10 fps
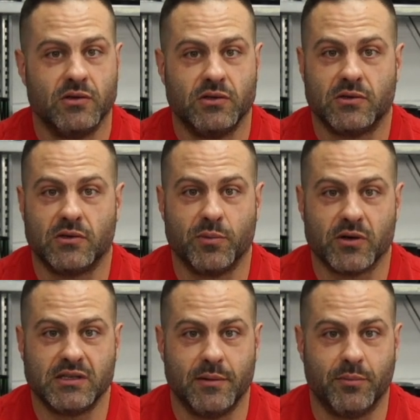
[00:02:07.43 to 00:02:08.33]

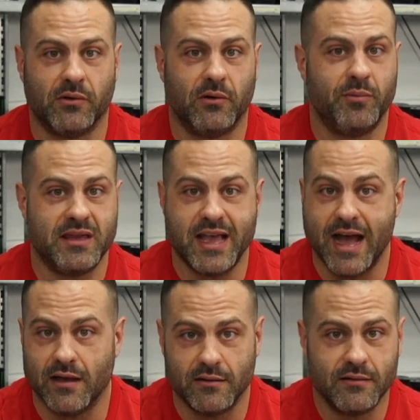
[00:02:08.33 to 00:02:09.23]
Super simple, but
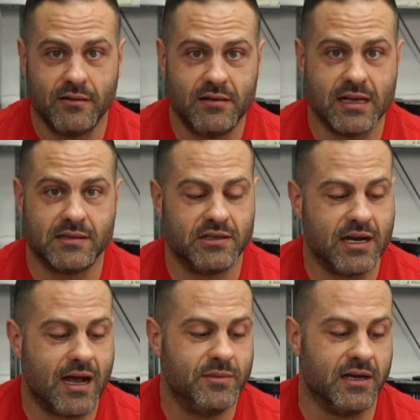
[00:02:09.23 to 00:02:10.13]
that gets the
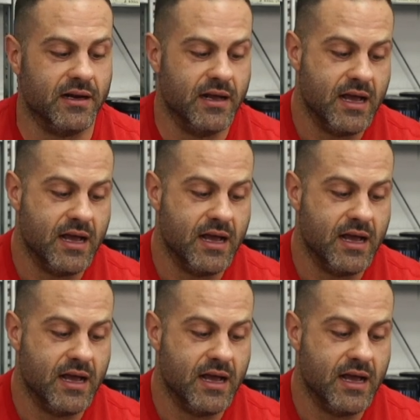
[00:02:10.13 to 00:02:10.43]
job done.